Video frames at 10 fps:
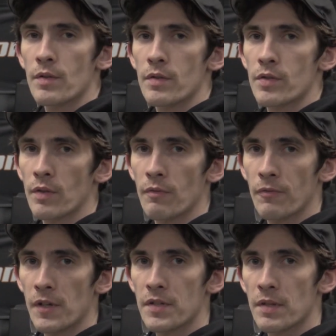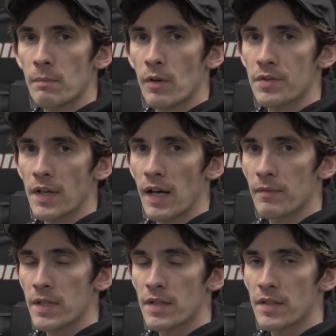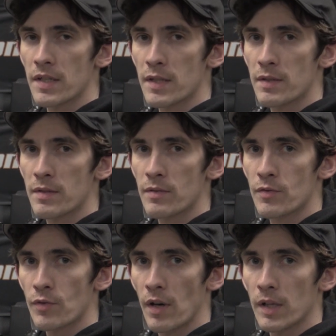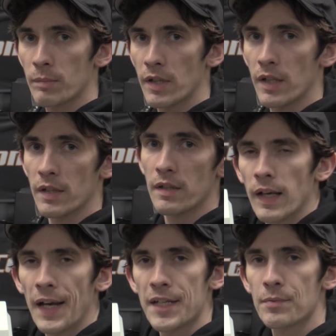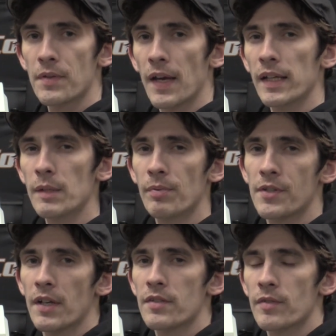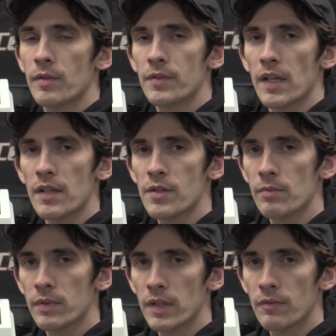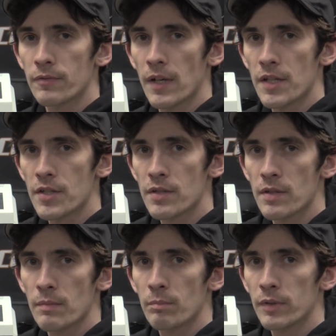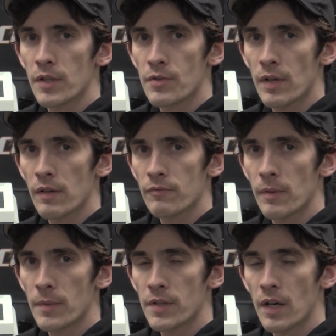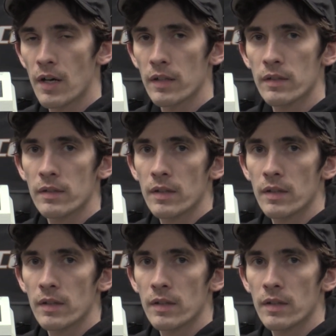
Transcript: So the first and most obvious is drawing blood. As with any progesterone test, you will need a fresh blood draw from the dog.